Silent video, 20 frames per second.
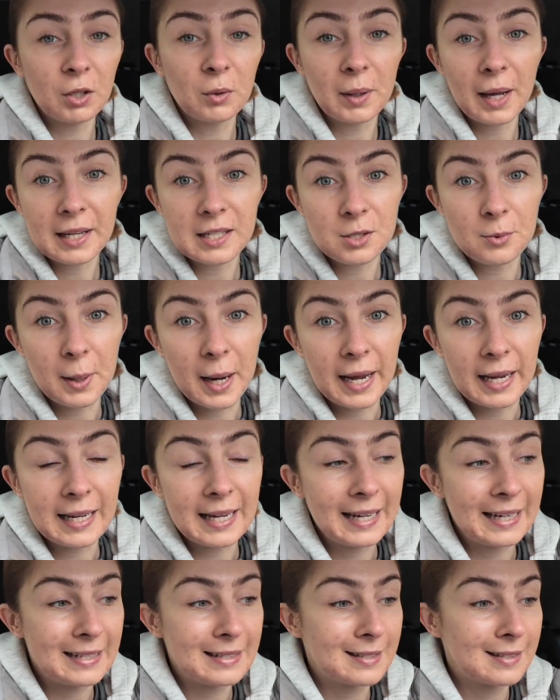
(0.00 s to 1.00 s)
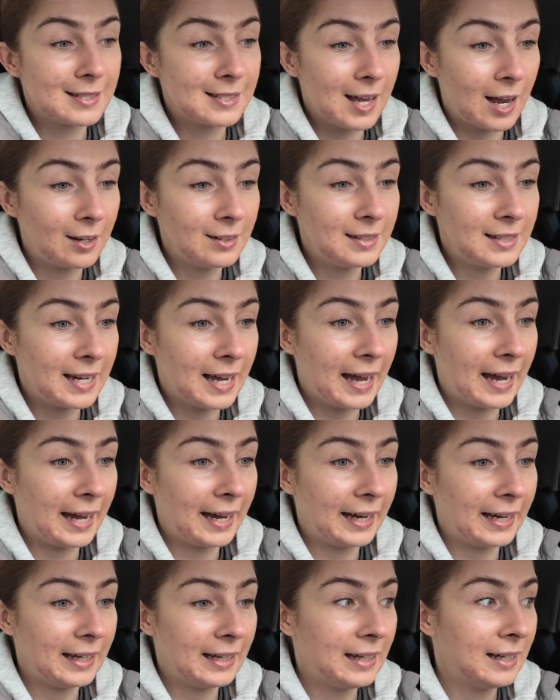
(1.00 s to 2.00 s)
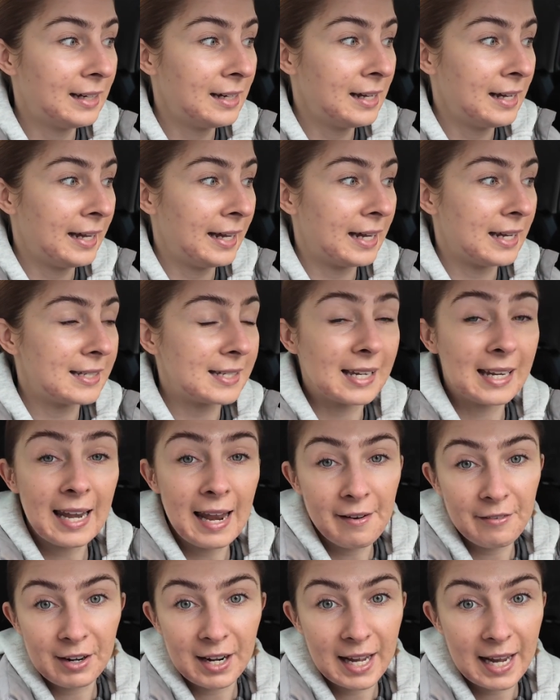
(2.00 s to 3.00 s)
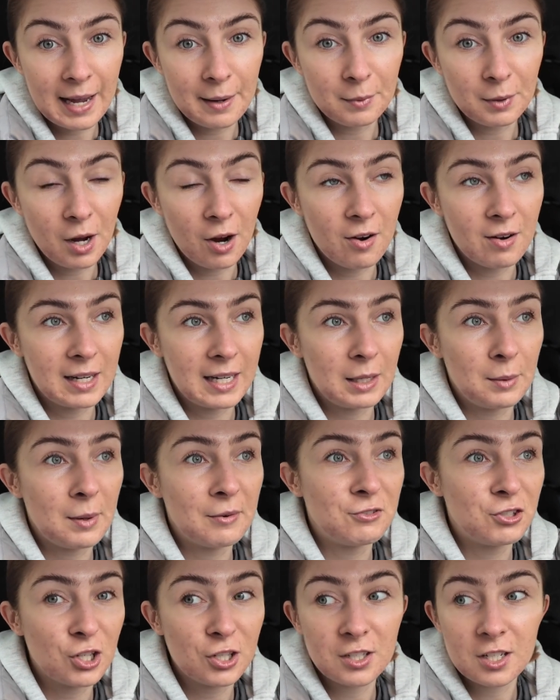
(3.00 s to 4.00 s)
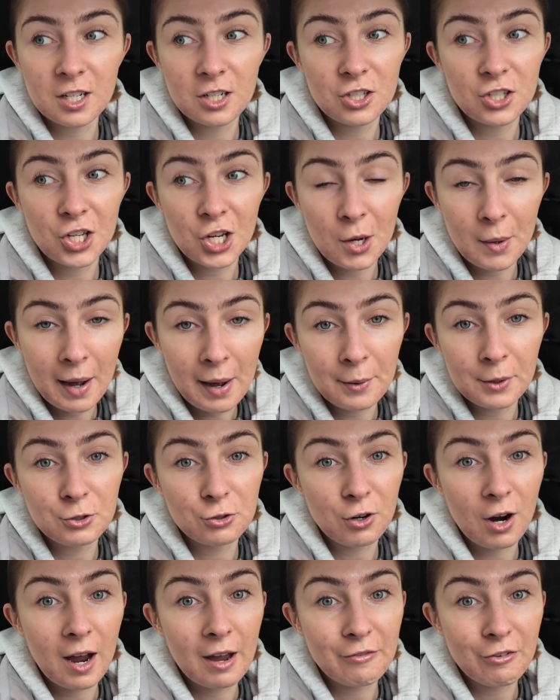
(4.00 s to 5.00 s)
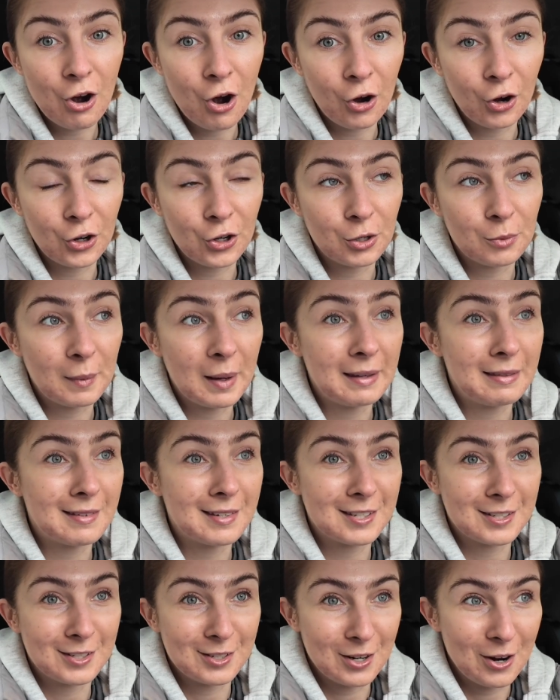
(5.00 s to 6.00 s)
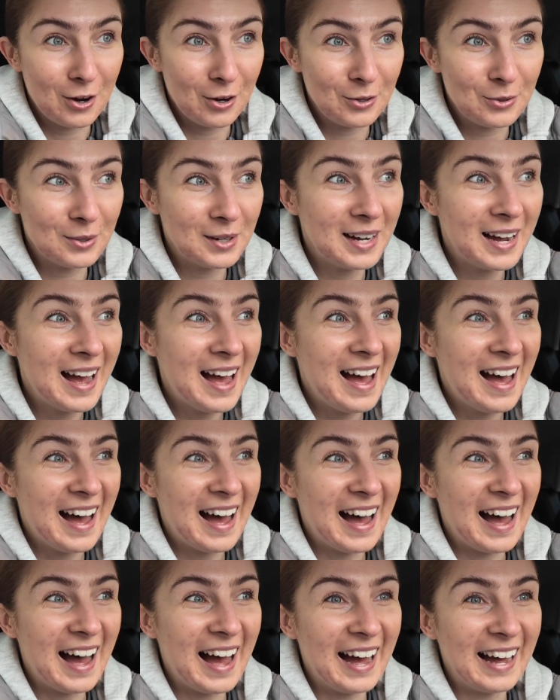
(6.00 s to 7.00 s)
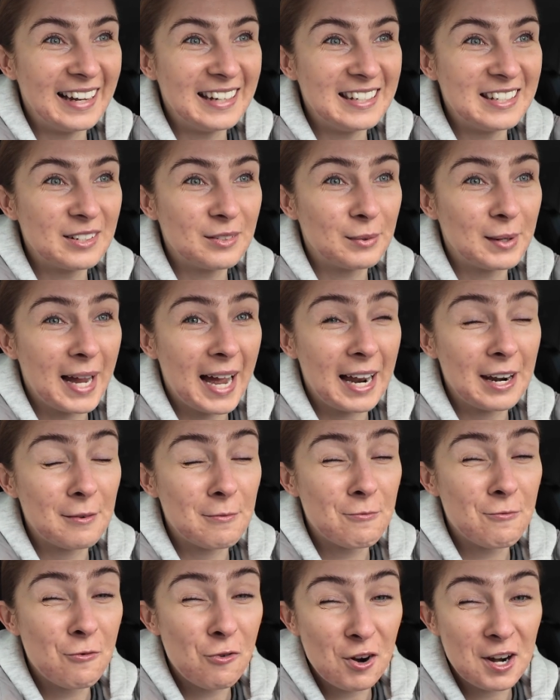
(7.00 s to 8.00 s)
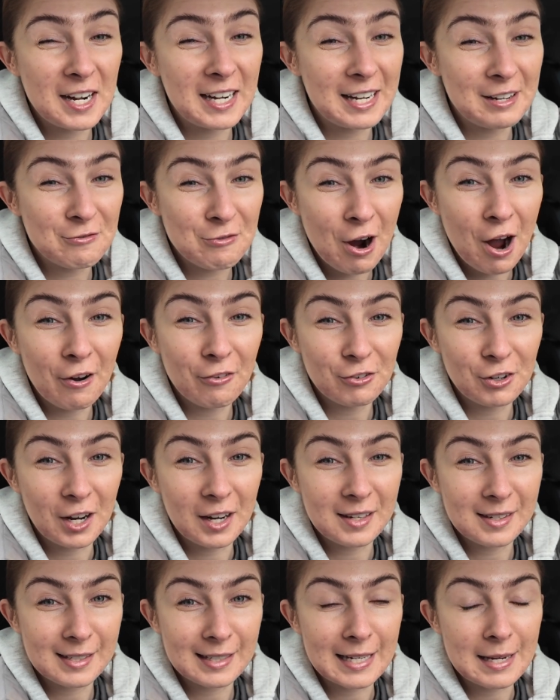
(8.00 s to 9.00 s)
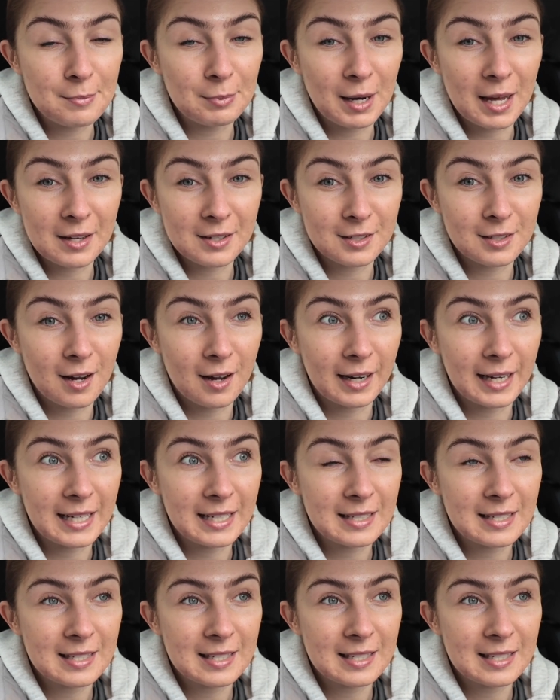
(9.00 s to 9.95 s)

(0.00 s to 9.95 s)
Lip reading: a little getaway. It is Sunday. It is 11 a.m. currently. We've just done a 2-hour drive home in the snow, and we had a really rough night's sleep last night